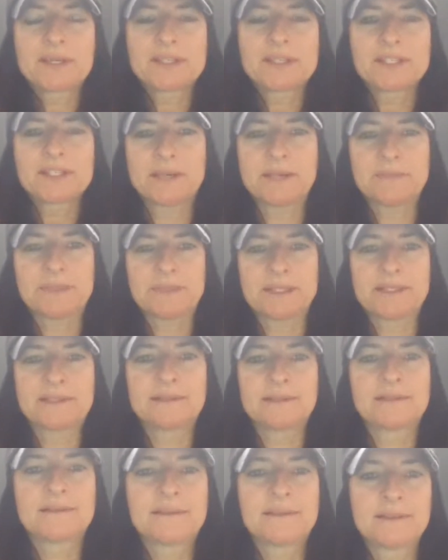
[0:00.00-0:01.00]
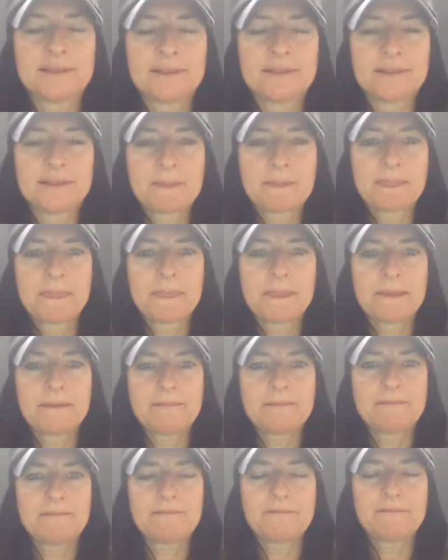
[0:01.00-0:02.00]
Some in
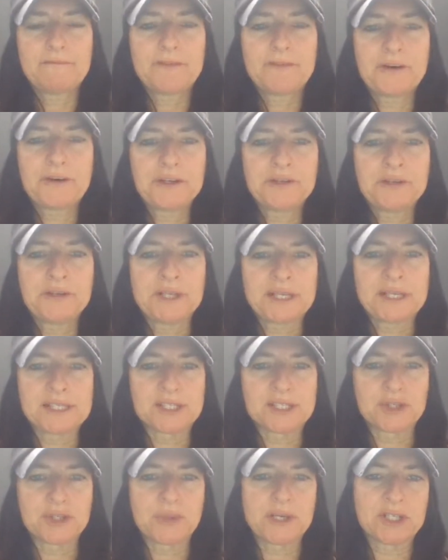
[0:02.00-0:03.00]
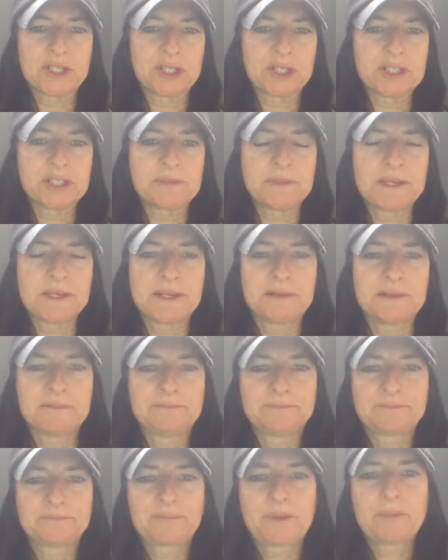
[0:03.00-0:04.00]
very unique situations being